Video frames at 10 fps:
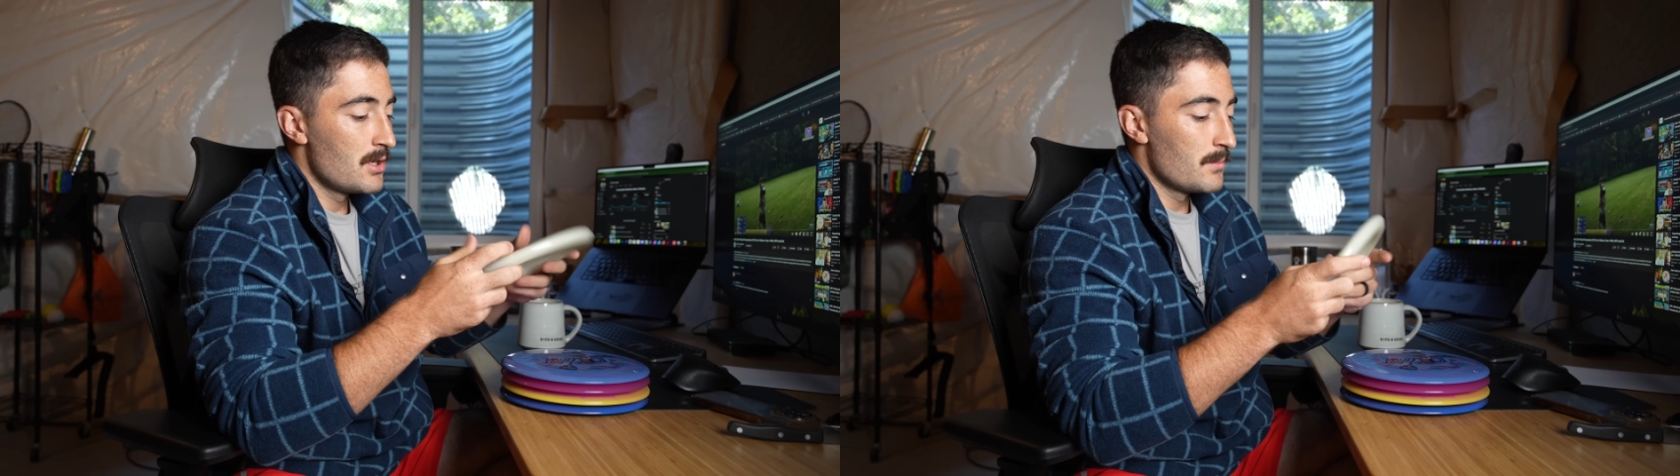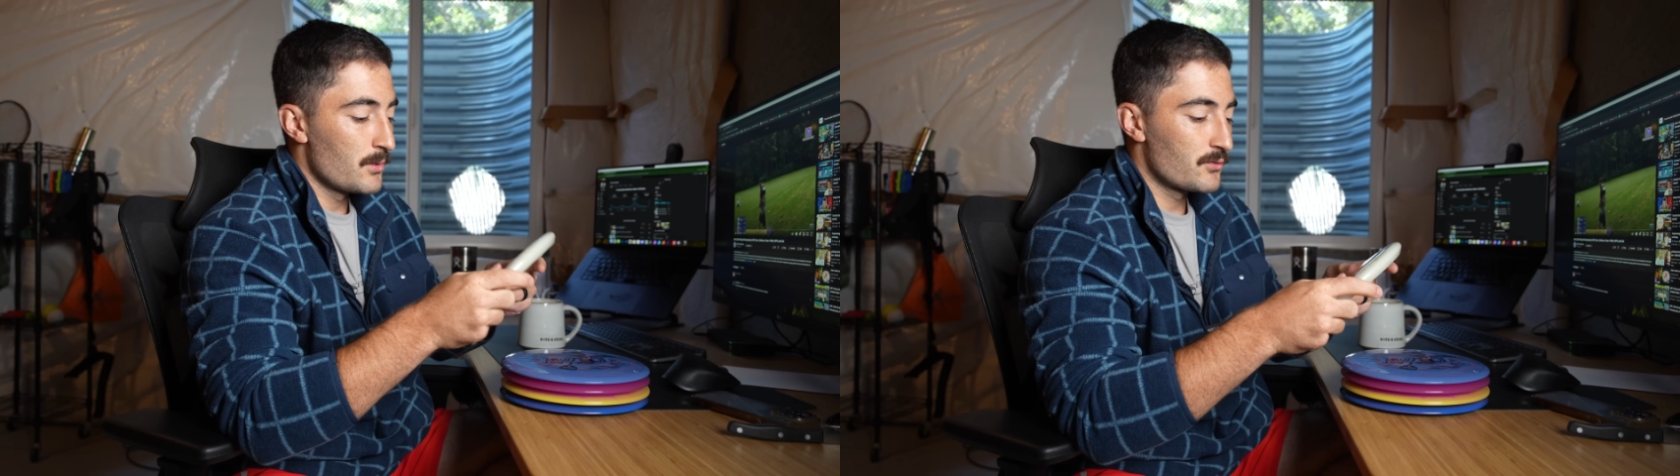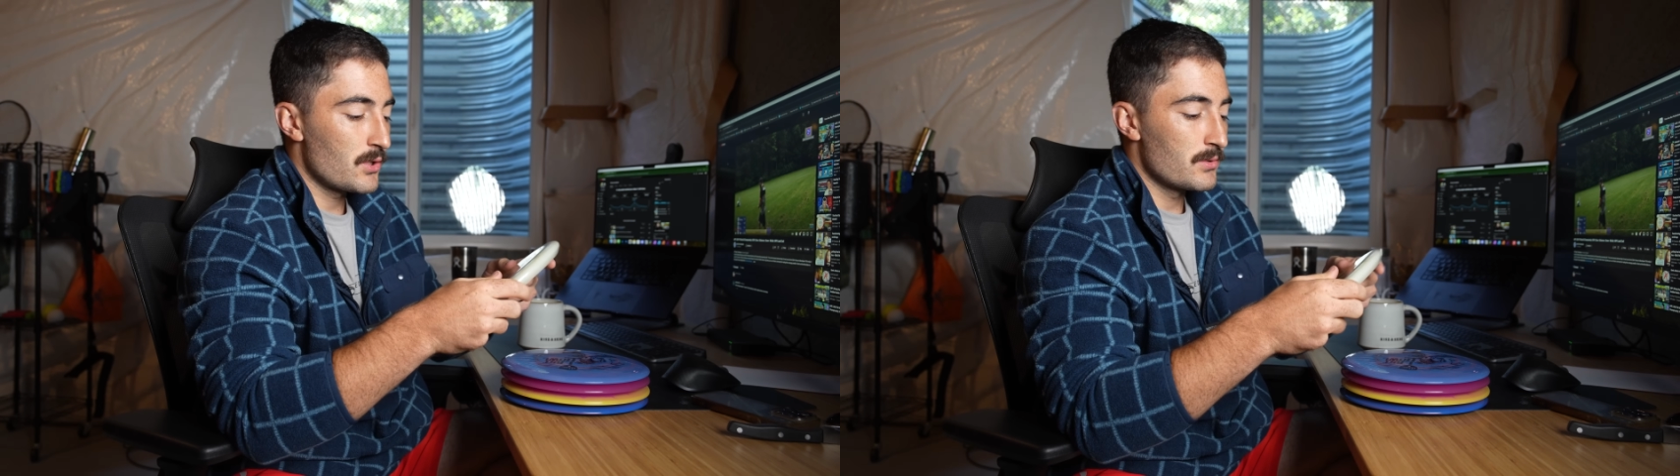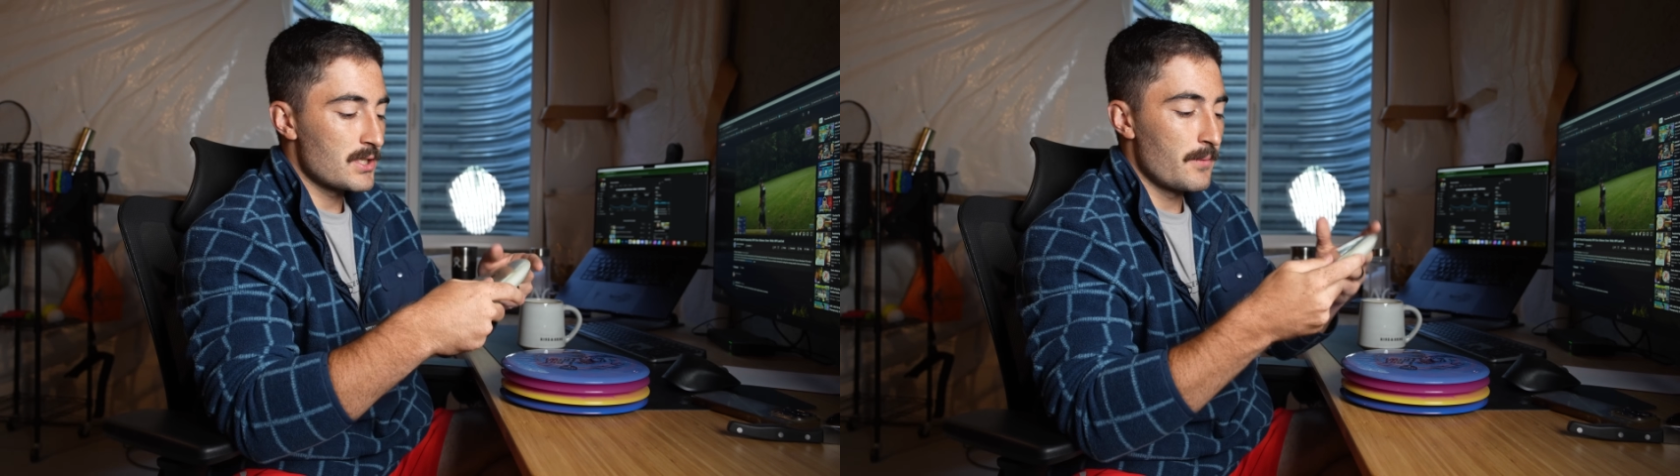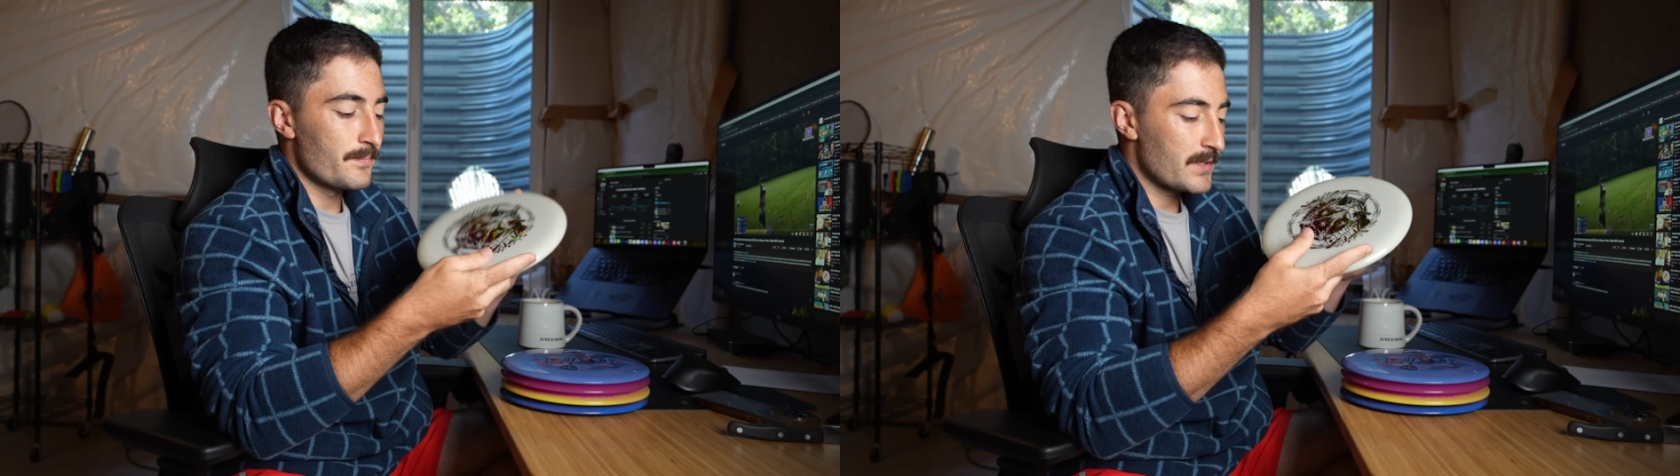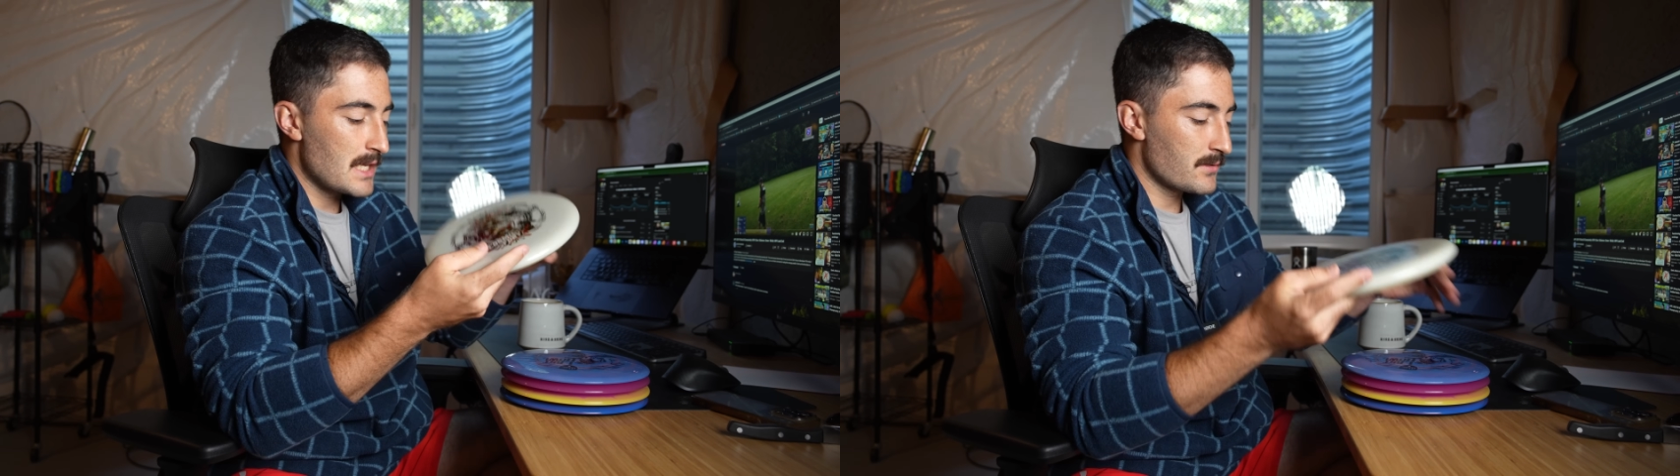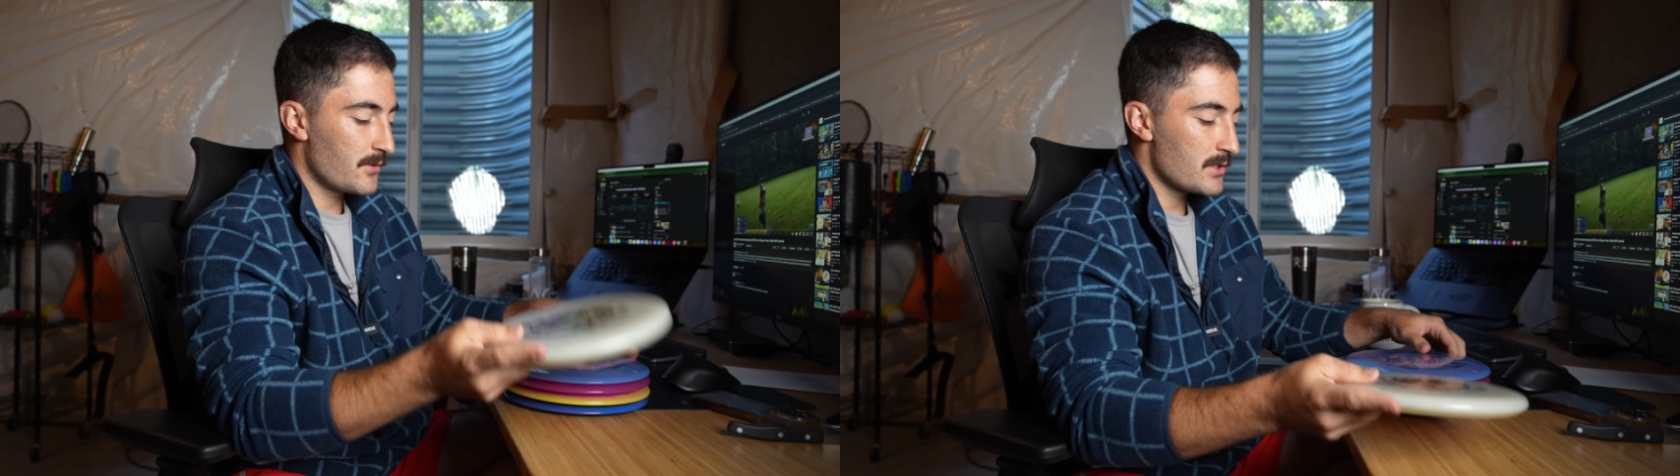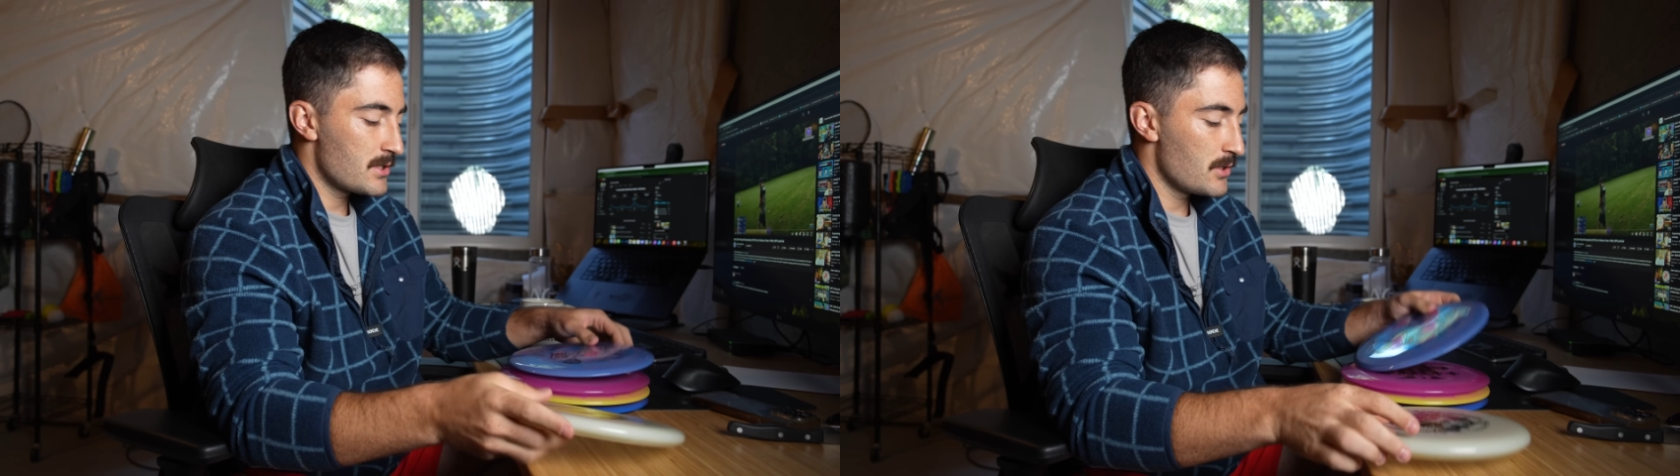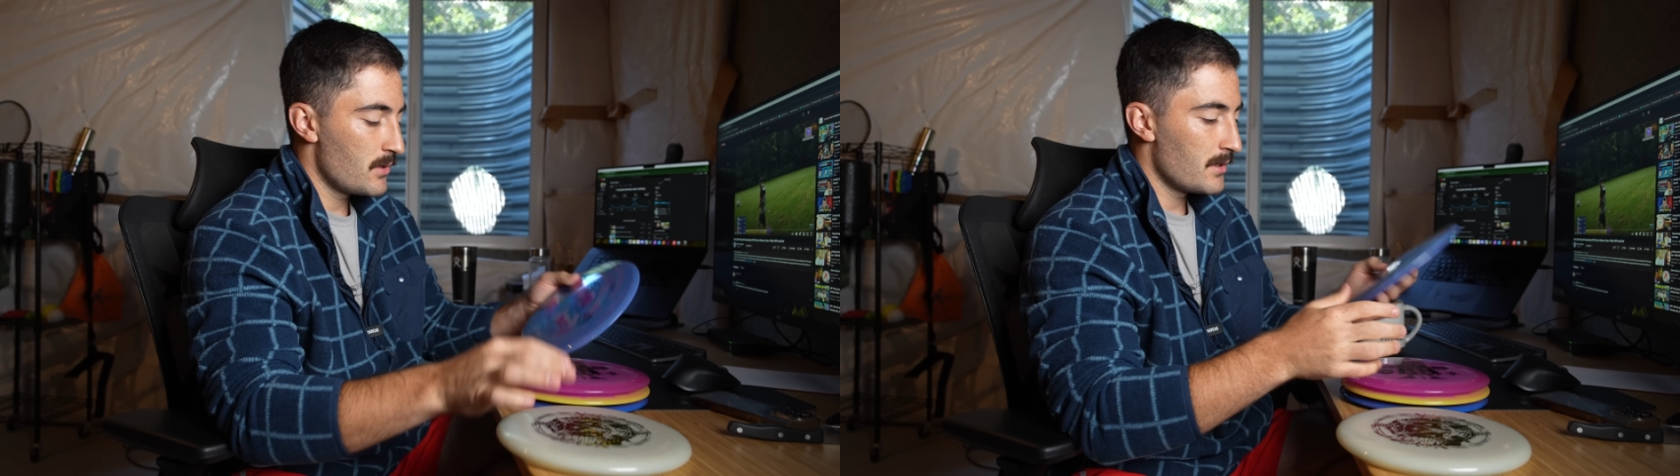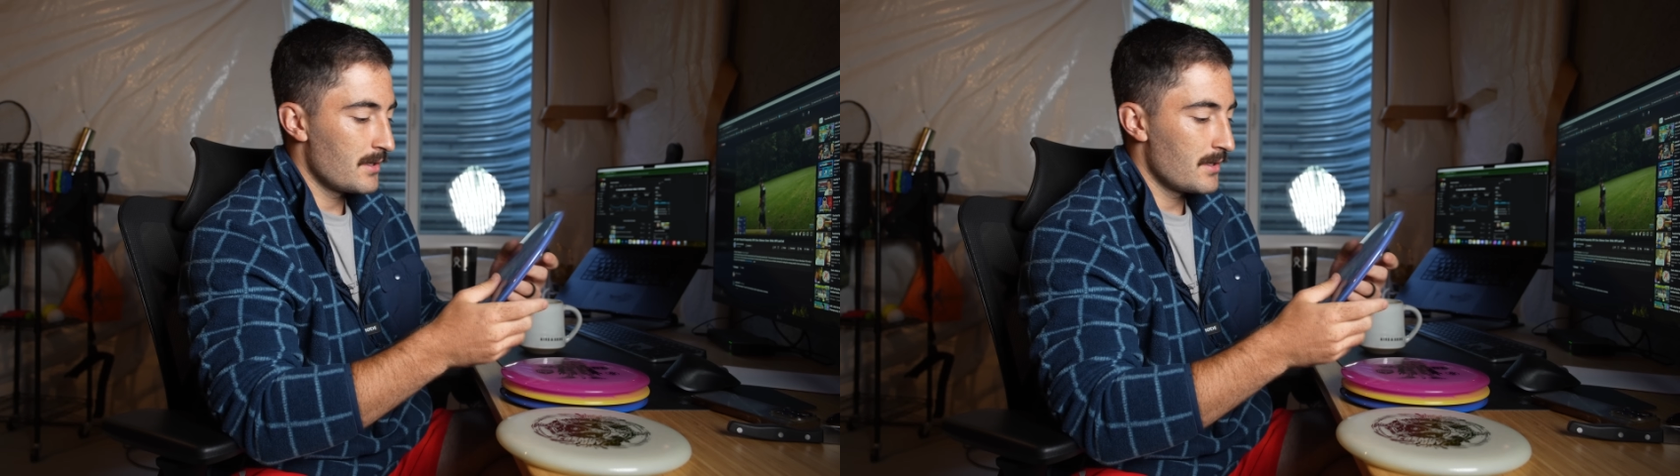proved true. So Cosmic Fury 2,